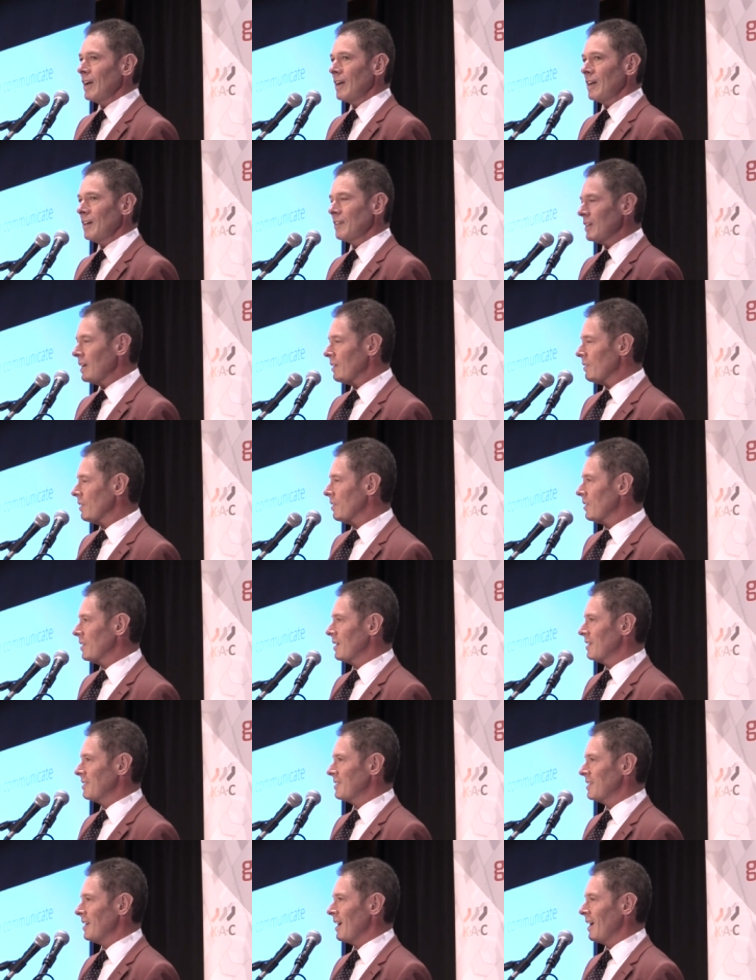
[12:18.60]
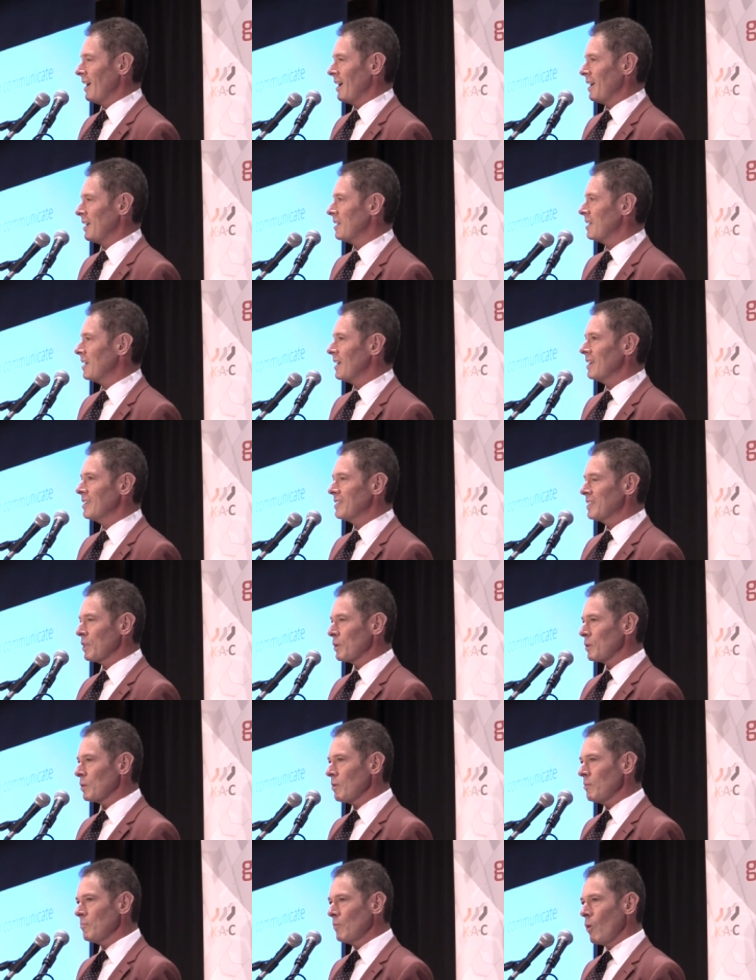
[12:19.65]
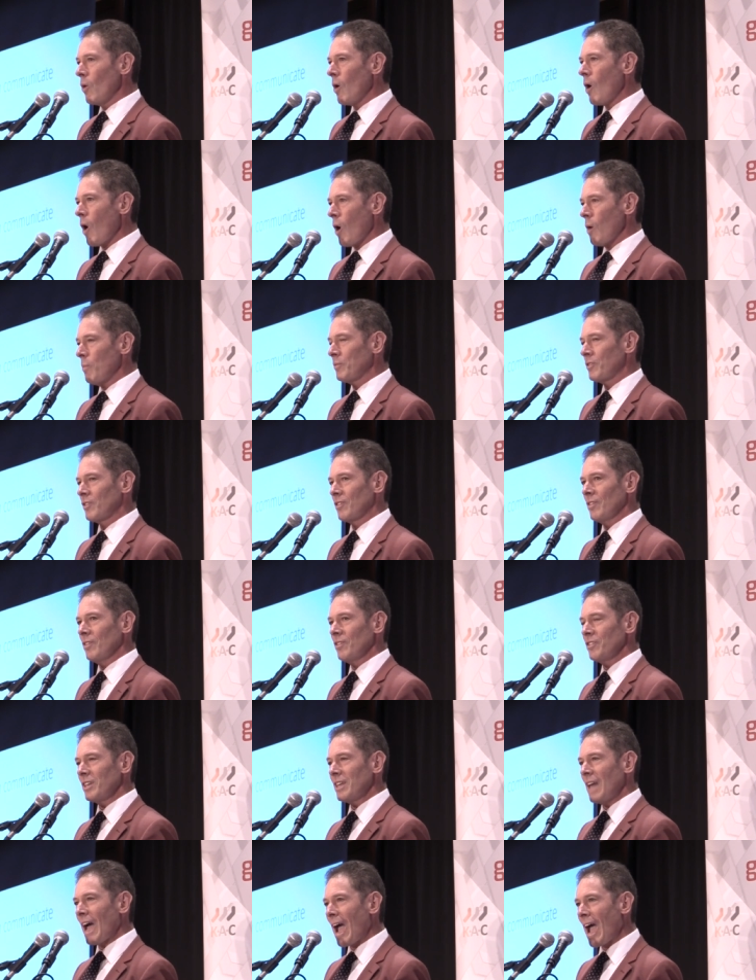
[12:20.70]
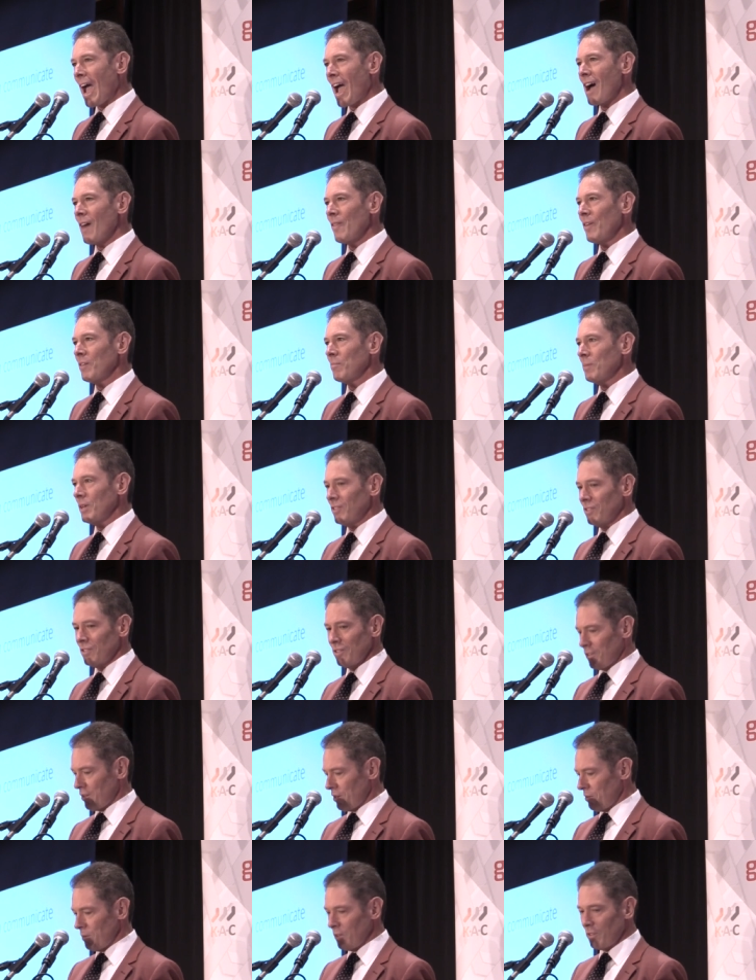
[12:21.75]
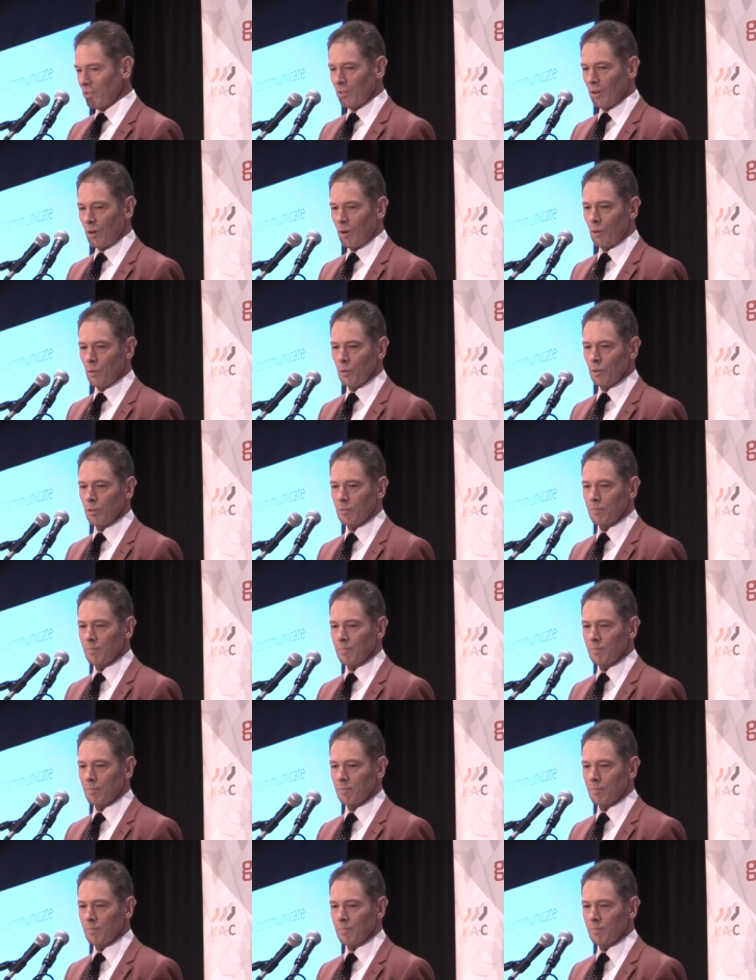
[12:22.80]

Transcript: And the other thing today is there are more options in how that message can be sold.